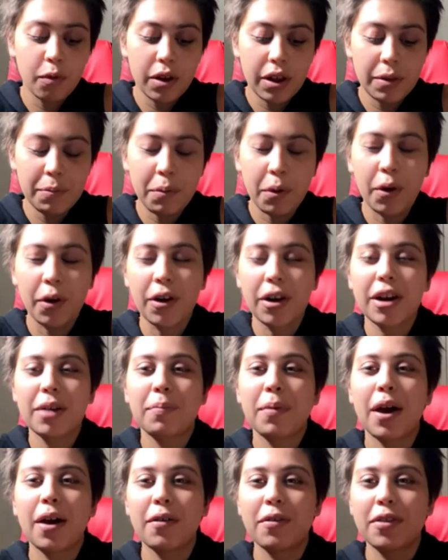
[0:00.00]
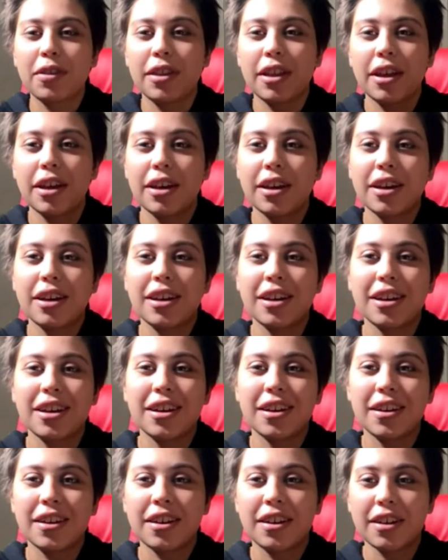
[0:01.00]
important about
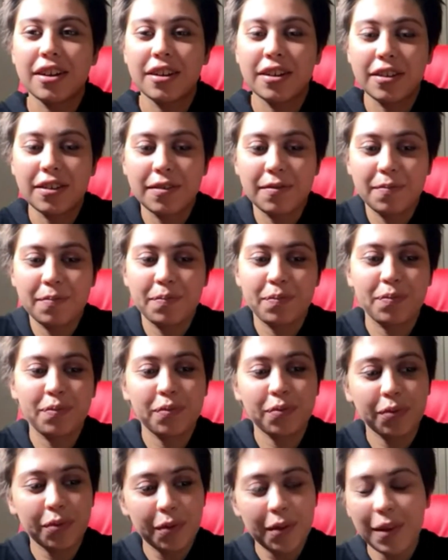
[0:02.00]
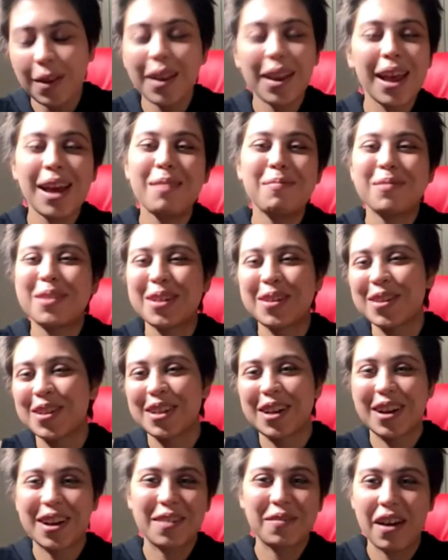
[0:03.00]
the I'm so
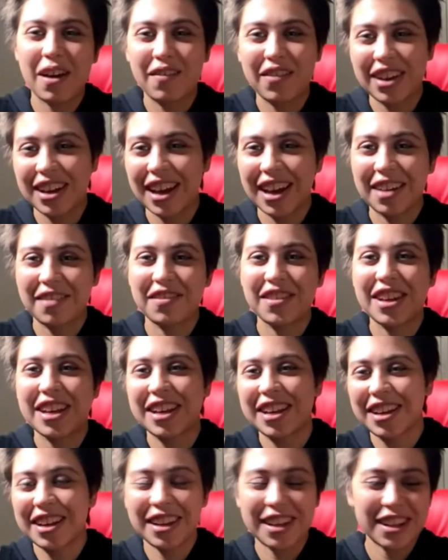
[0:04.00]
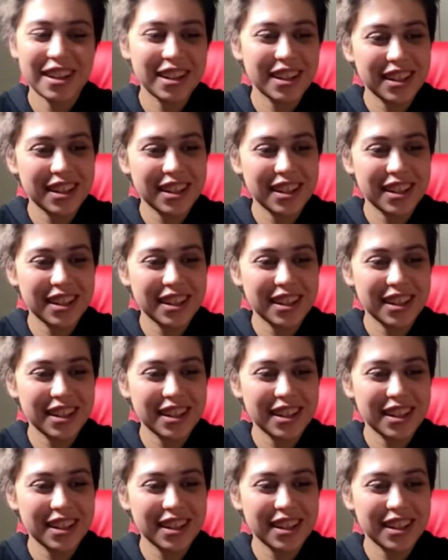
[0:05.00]
sorry. I'm having kind of like a